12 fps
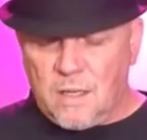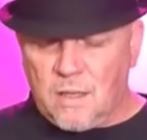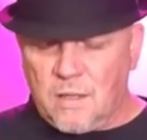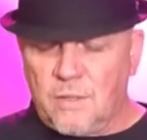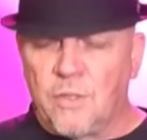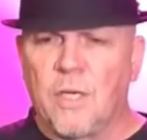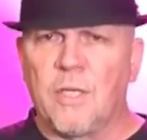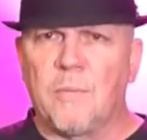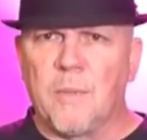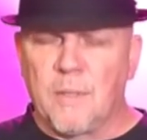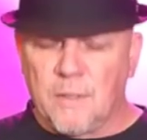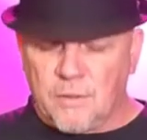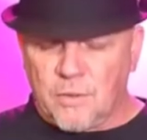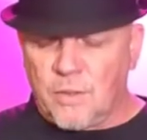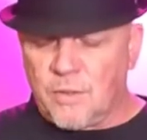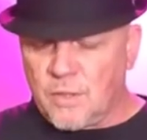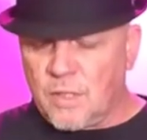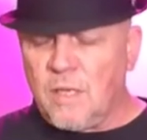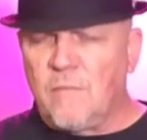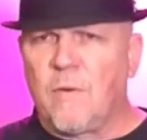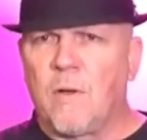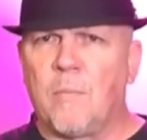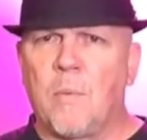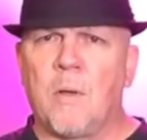the judgment. So there's a
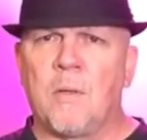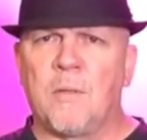default